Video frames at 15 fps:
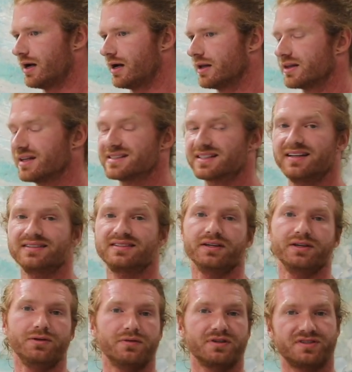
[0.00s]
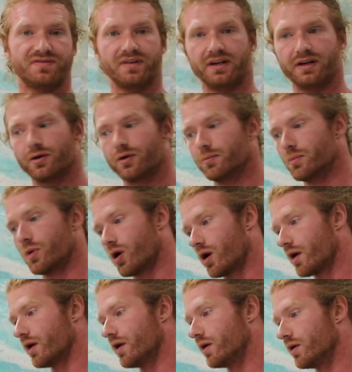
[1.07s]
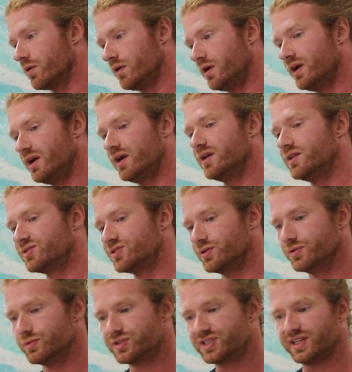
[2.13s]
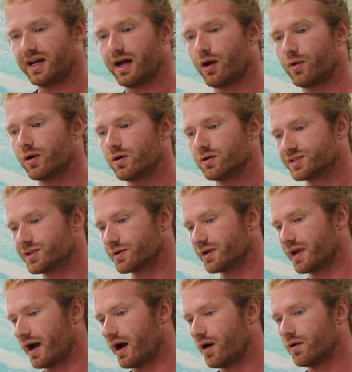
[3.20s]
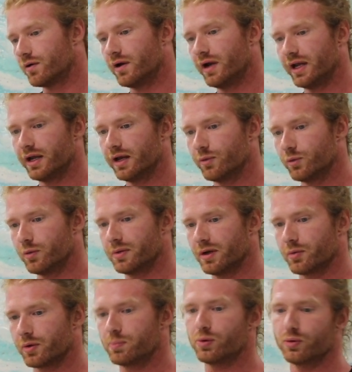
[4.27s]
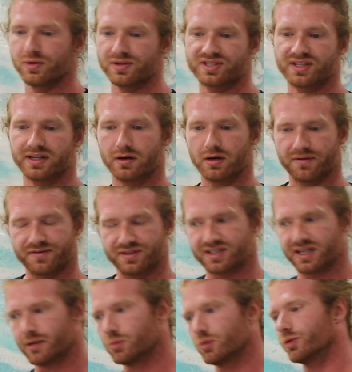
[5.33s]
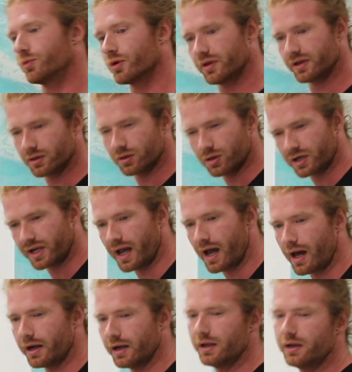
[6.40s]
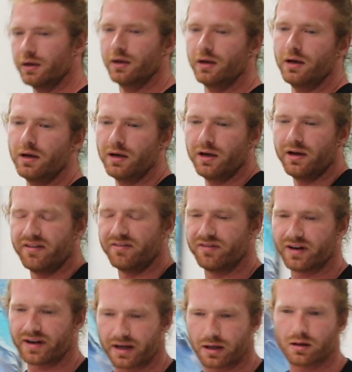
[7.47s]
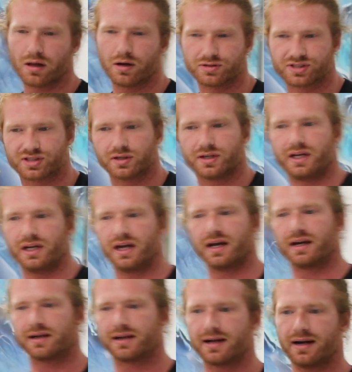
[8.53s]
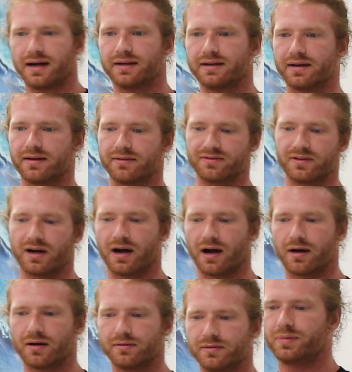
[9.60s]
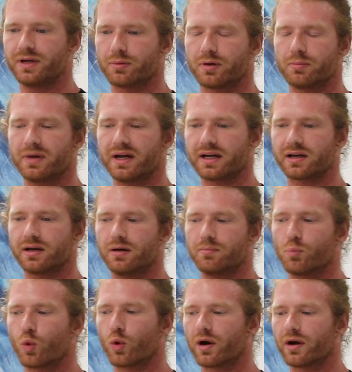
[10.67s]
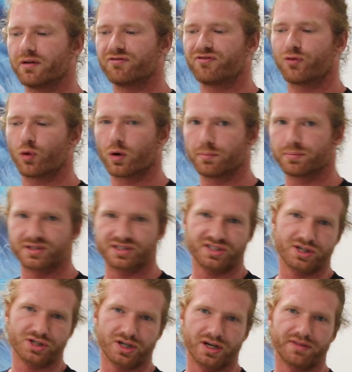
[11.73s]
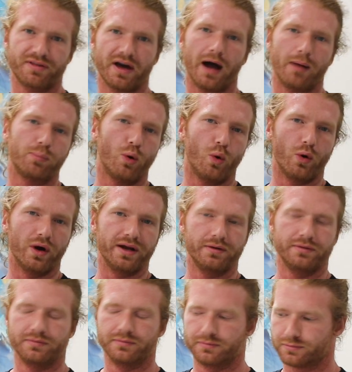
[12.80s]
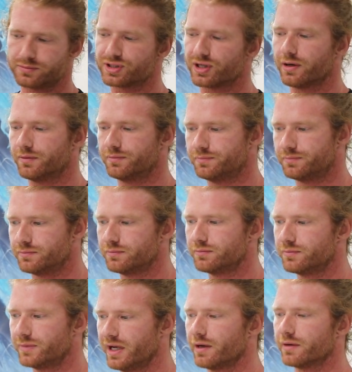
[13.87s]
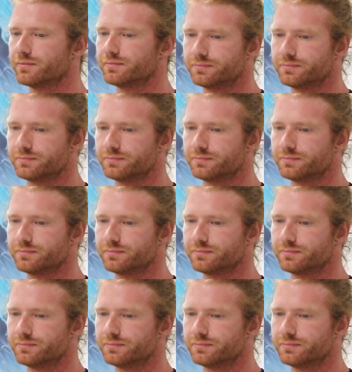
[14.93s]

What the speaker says: let's continue this video tomorrow to see how it all turned out, and we'll be able to pull this thing off the table and really look at it very closely and kind of be able to make a more informed decision at that point. So yeah,